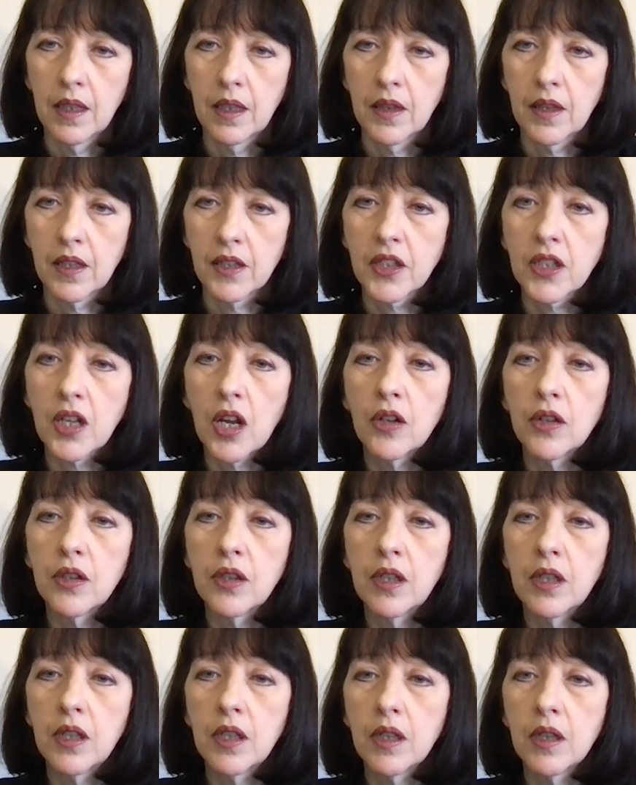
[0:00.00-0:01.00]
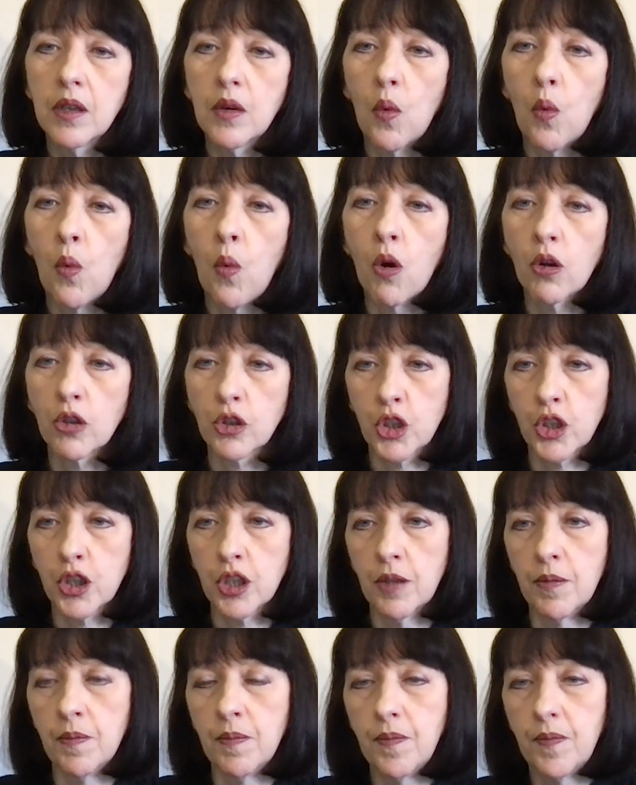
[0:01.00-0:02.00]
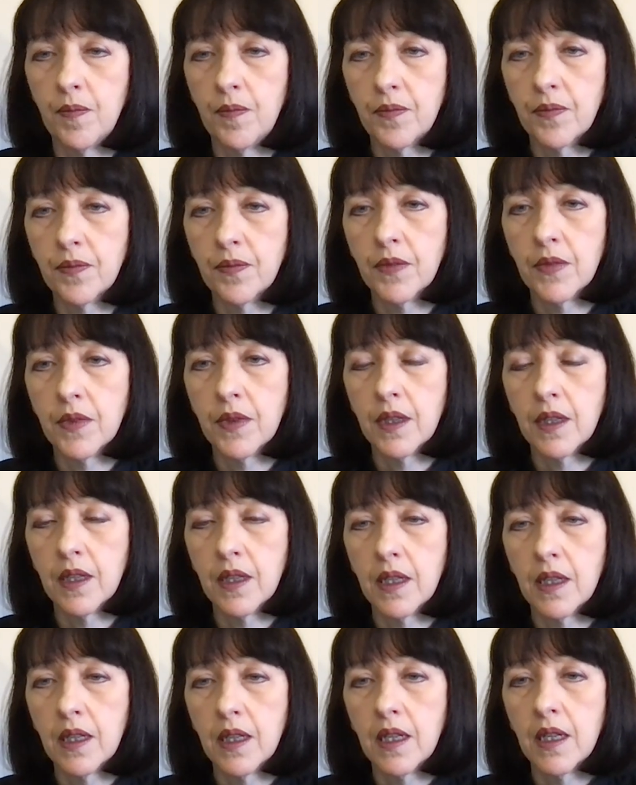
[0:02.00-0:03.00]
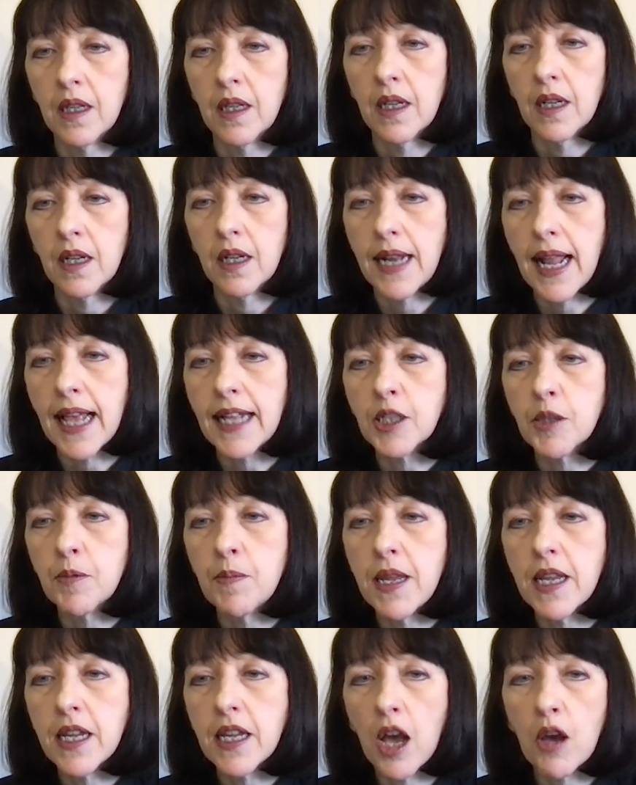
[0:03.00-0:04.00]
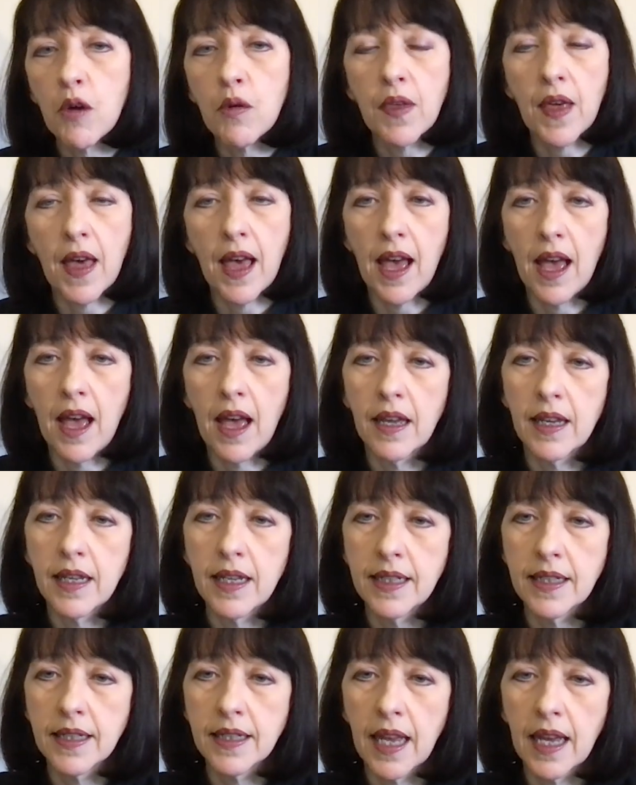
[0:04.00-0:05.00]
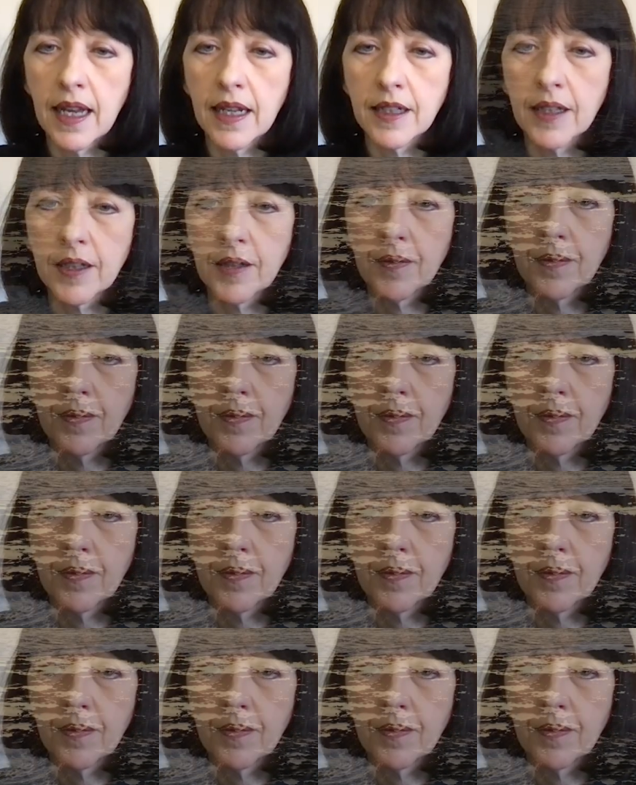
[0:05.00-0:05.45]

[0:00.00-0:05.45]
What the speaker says: The Son watched them. Let me go there, he said.